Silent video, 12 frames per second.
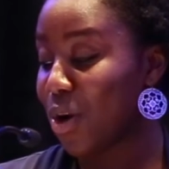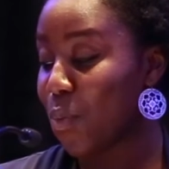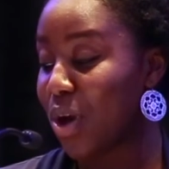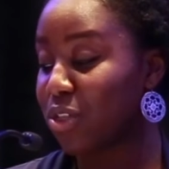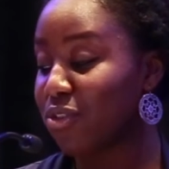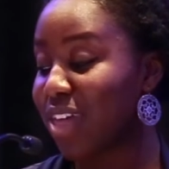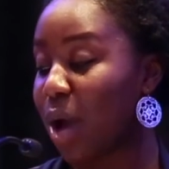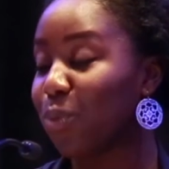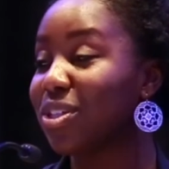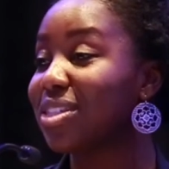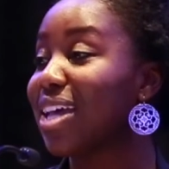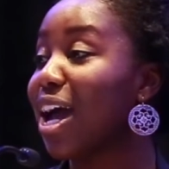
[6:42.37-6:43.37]
Whether that
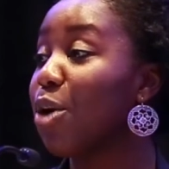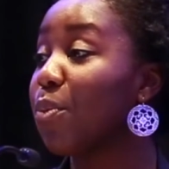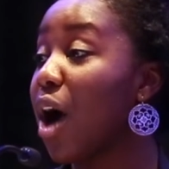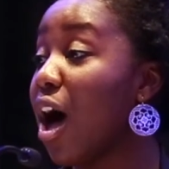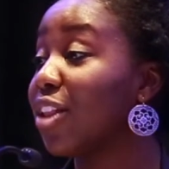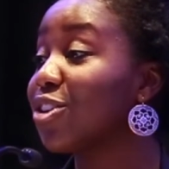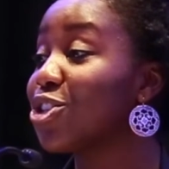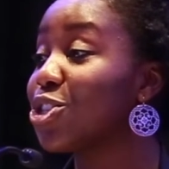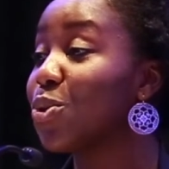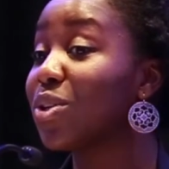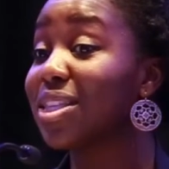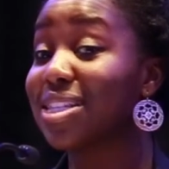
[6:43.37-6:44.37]
was to help college
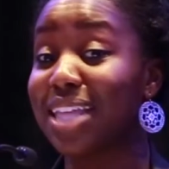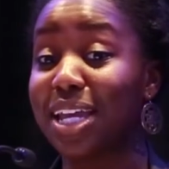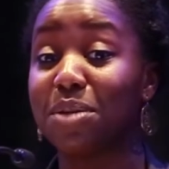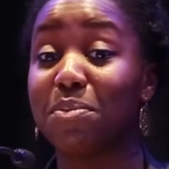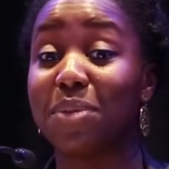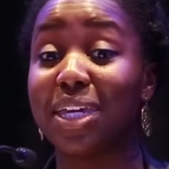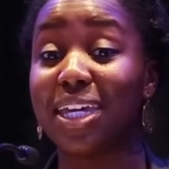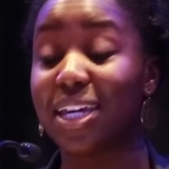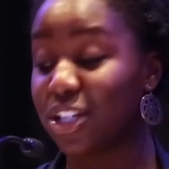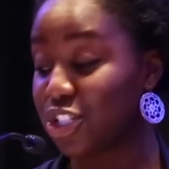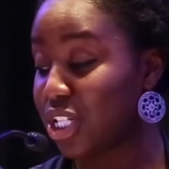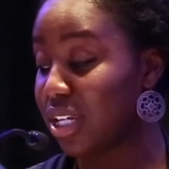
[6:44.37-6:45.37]
students like
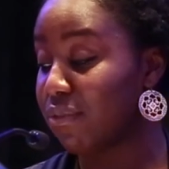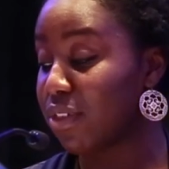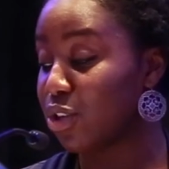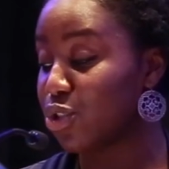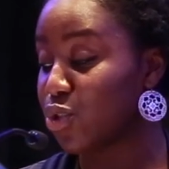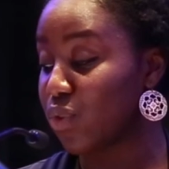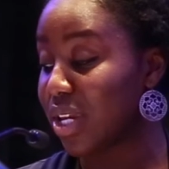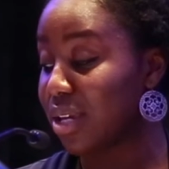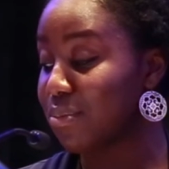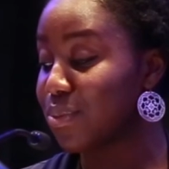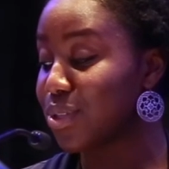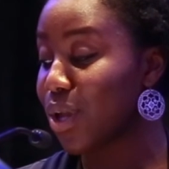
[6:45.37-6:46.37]
me achieve their
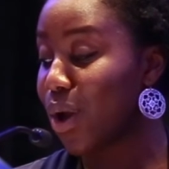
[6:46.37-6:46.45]
dreams,